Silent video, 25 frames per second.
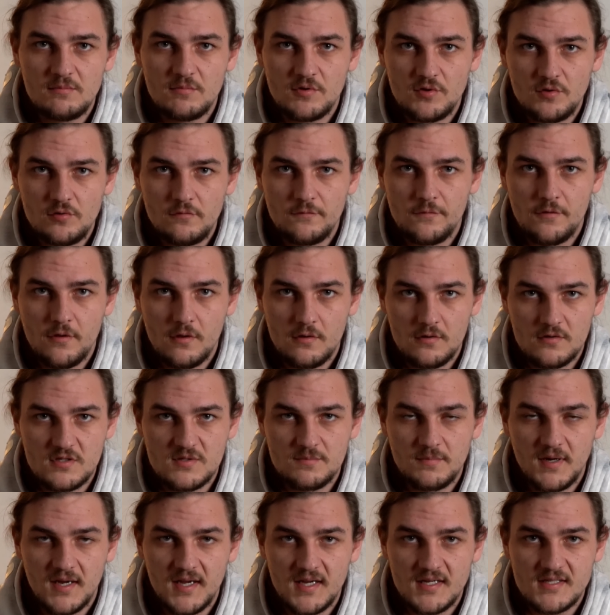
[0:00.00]
maneuver those
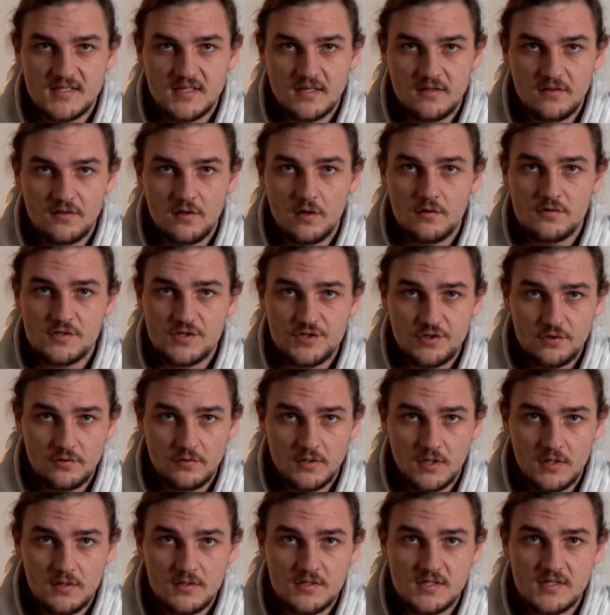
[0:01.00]
bikes in those
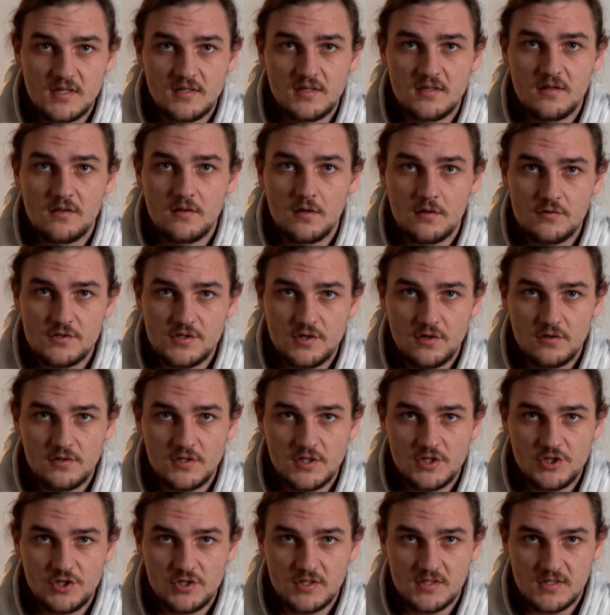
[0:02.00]
turns and in those
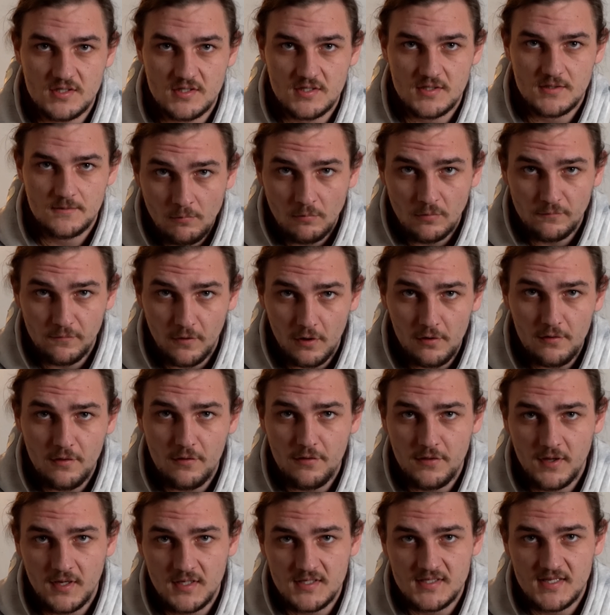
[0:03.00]
conditions. With all the
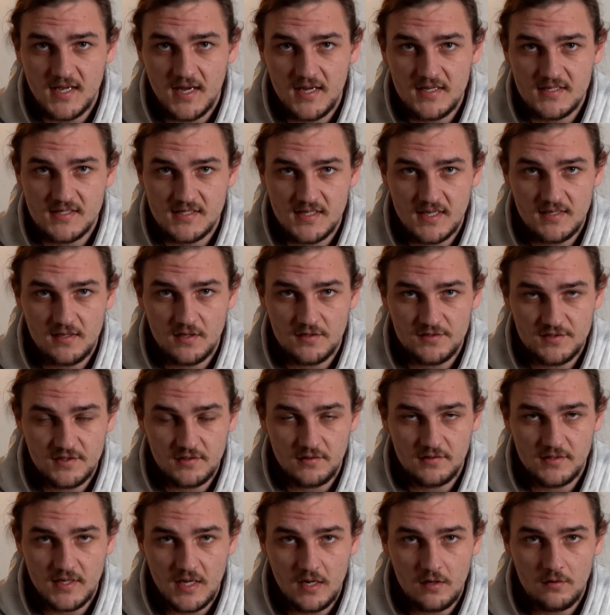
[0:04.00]
things I said
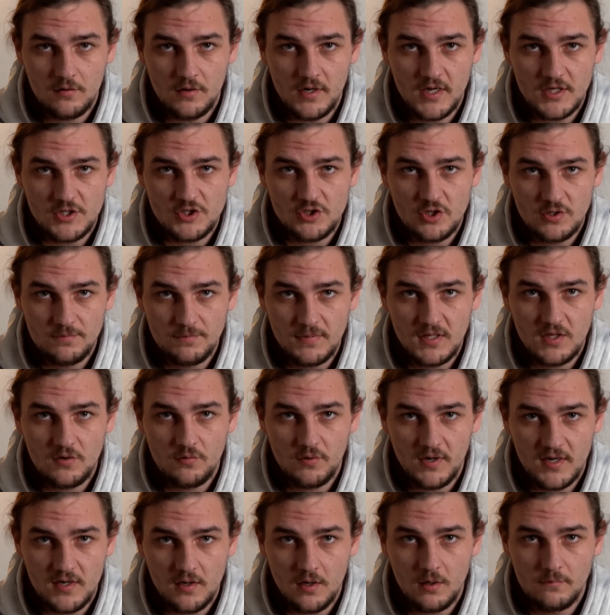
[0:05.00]
until now, it should be
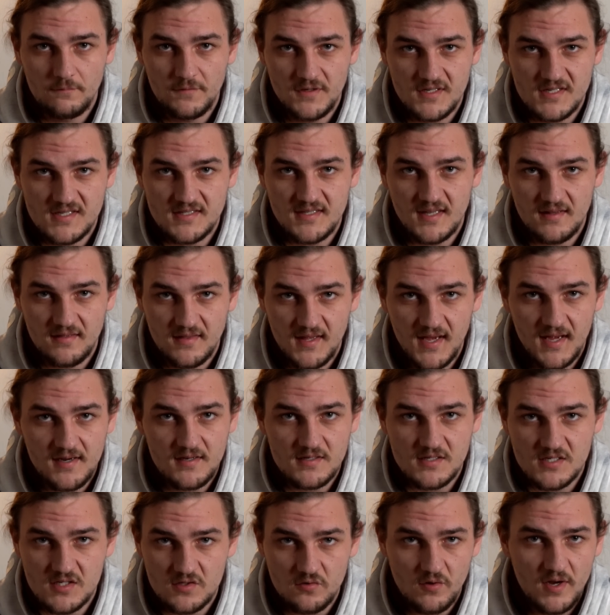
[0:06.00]
quite obvious that that
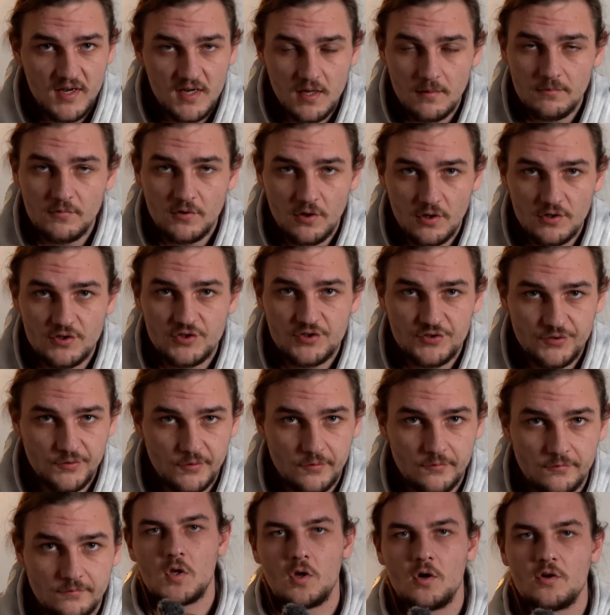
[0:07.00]
is straight up not
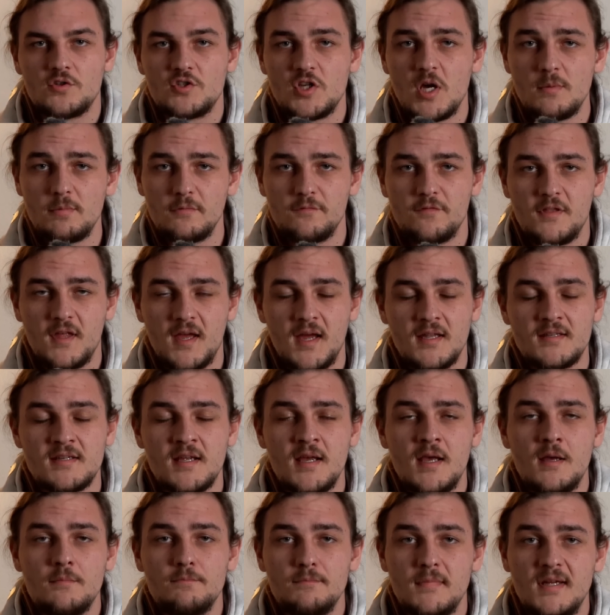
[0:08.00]
true. On top of that,
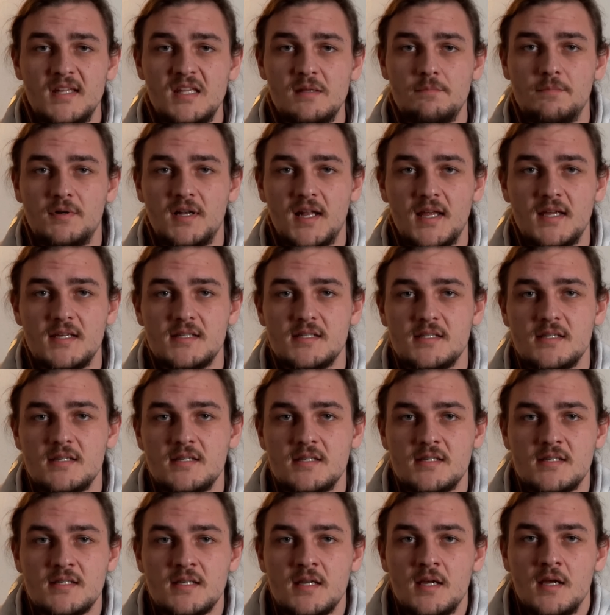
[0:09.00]
many
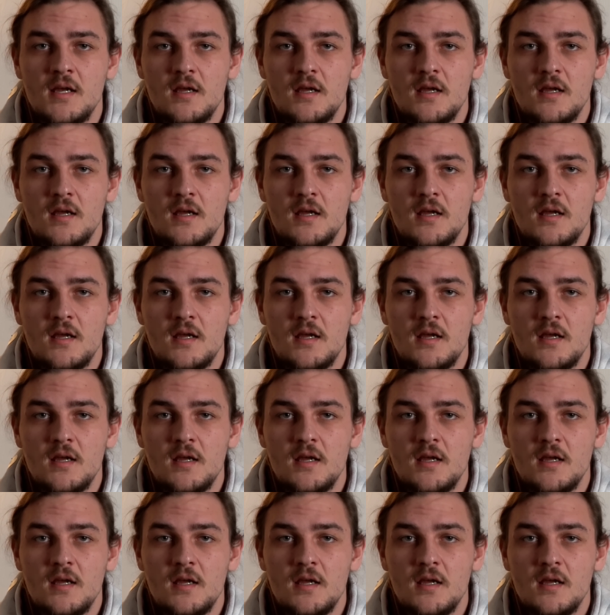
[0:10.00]
places